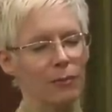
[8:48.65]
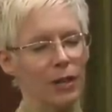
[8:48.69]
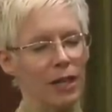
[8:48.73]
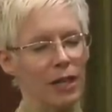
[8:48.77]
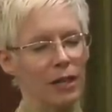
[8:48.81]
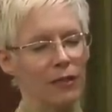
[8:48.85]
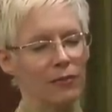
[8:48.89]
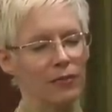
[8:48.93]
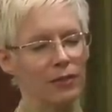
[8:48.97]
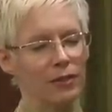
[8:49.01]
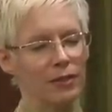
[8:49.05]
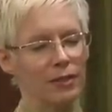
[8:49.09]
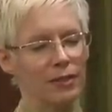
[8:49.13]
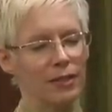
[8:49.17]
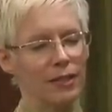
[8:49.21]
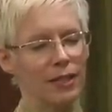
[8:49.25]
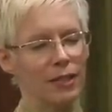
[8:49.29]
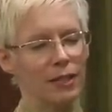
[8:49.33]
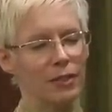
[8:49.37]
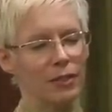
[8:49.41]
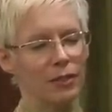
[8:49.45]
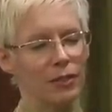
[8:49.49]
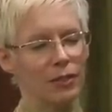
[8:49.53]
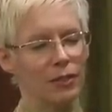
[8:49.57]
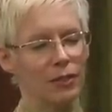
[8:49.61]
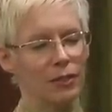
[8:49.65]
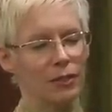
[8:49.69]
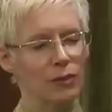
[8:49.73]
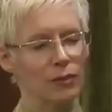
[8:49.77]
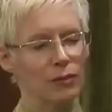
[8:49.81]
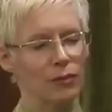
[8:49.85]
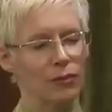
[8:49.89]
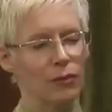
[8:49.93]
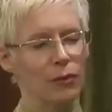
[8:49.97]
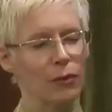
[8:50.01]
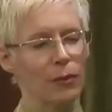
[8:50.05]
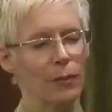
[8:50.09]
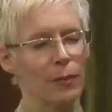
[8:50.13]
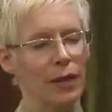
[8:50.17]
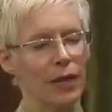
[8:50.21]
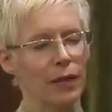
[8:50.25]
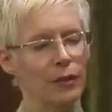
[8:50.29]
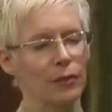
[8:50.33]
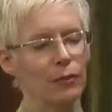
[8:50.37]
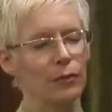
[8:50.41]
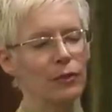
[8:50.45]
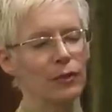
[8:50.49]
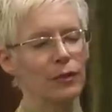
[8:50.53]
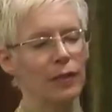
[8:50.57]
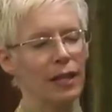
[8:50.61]
manifestations for my
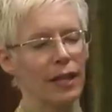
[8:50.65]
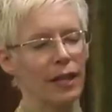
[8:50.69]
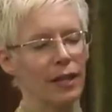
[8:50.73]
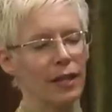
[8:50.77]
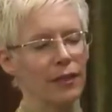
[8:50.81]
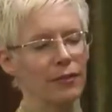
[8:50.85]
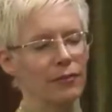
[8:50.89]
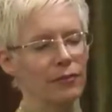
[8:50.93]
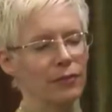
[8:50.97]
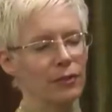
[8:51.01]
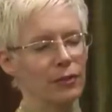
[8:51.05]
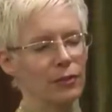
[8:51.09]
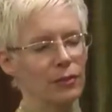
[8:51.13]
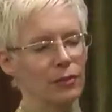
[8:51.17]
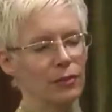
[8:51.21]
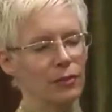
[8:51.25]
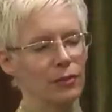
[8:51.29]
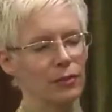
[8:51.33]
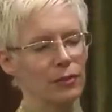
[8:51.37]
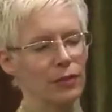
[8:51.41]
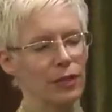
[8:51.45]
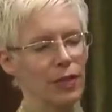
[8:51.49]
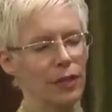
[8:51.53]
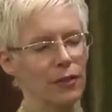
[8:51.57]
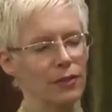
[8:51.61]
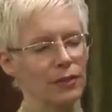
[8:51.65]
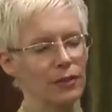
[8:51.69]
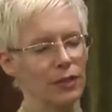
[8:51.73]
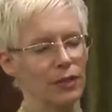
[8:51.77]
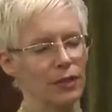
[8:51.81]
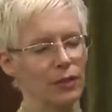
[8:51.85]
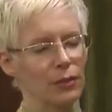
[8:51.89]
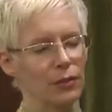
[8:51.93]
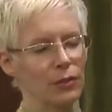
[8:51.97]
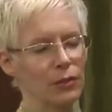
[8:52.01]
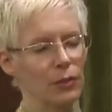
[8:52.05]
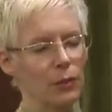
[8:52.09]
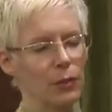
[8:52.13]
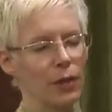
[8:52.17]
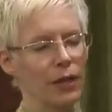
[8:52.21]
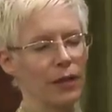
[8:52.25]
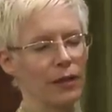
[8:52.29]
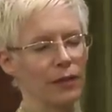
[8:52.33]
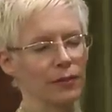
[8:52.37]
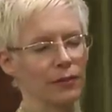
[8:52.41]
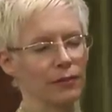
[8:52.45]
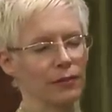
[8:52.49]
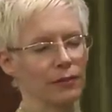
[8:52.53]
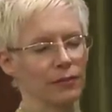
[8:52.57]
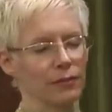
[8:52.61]
new life in
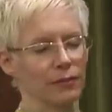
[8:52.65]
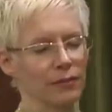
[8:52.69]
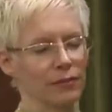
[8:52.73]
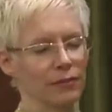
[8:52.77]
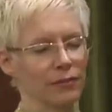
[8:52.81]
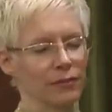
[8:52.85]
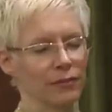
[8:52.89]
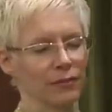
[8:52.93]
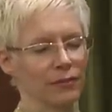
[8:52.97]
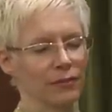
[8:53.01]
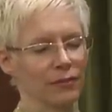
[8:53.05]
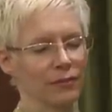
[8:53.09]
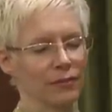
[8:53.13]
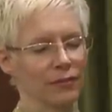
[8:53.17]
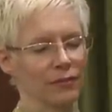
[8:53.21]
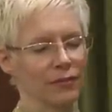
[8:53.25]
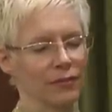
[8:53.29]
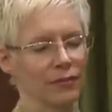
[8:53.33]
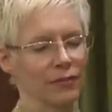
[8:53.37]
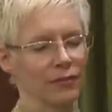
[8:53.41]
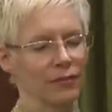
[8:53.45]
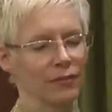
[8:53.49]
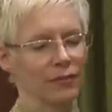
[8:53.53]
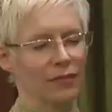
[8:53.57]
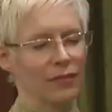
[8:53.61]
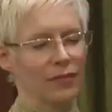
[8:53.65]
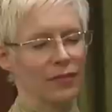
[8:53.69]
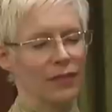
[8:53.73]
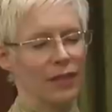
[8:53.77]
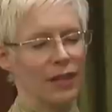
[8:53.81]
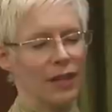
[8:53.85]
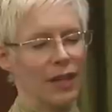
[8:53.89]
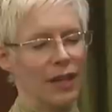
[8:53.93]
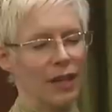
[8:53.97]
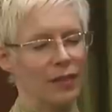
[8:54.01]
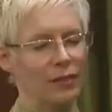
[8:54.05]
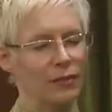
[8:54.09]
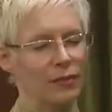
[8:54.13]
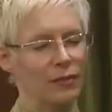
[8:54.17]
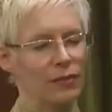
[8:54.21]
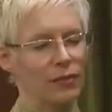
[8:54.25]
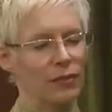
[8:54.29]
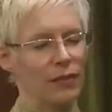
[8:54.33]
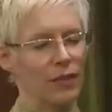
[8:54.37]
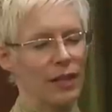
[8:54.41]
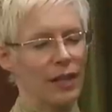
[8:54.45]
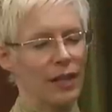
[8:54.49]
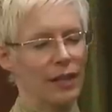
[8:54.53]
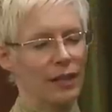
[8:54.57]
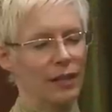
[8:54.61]
2012. Ask
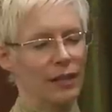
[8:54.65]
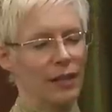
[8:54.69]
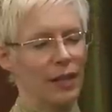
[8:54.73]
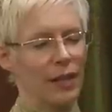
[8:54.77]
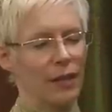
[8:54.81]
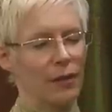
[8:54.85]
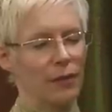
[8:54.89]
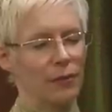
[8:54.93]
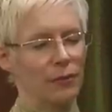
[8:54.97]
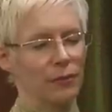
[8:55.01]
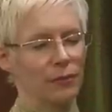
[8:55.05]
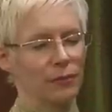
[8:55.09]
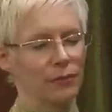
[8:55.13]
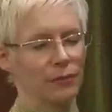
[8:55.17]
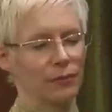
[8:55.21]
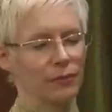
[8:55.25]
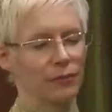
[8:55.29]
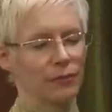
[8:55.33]
for that now.